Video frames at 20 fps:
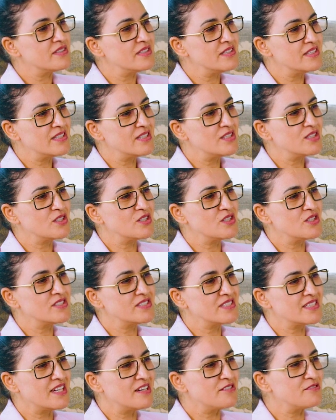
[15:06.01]
little
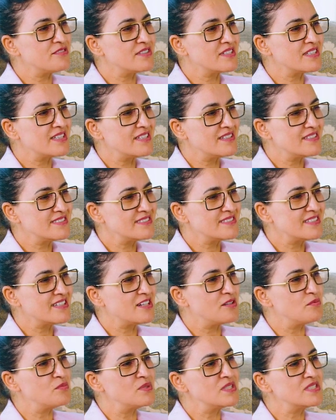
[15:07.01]
girls in Africa that
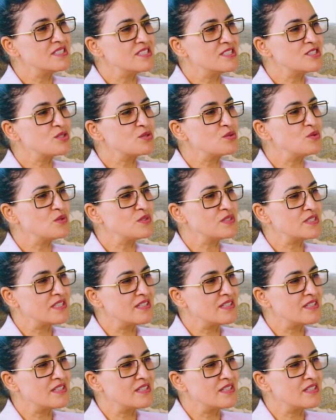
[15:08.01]
are missing schools.